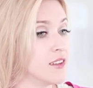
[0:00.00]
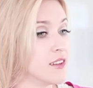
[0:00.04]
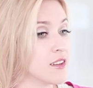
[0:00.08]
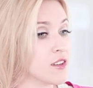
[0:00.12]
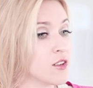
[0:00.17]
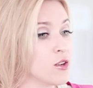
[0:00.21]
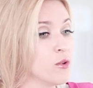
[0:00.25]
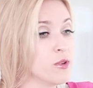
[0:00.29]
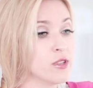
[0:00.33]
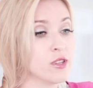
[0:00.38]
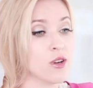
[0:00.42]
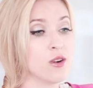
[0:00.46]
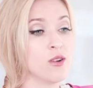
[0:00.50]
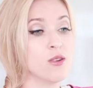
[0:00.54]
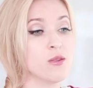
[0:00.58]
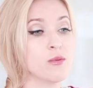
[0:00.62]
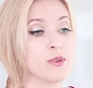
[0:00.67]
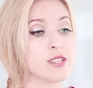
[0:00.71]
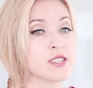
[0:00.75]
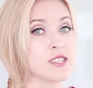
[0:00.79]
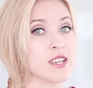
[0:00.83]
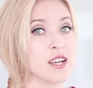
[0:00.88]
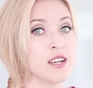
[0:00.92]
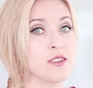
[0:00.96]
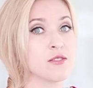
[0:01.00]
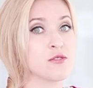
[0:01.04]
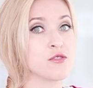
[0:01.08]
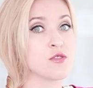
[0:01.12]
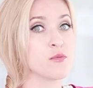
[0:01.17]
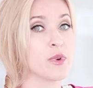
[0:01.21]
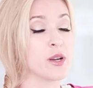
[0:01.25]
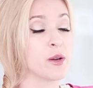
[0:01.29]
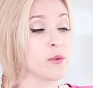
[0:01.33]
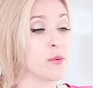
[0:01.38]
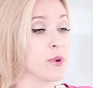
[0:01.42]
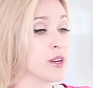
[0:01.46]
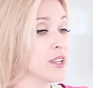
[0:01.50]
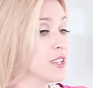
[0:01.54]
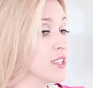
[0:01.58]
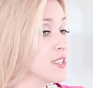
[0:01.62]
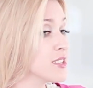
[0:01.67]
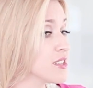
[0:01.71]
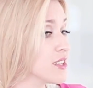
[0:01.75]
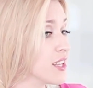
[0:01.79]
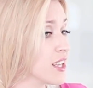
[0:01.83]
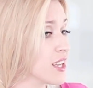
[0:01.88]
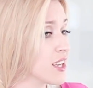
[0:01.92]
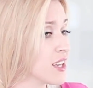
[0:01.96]
going all the way down to my
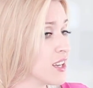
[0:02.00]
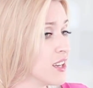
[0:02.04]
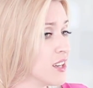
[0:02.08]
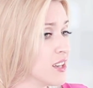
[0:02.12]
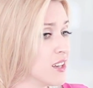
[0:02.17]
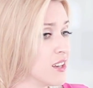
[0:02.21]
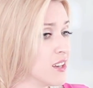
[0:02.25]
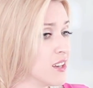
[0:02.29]
waist. Like,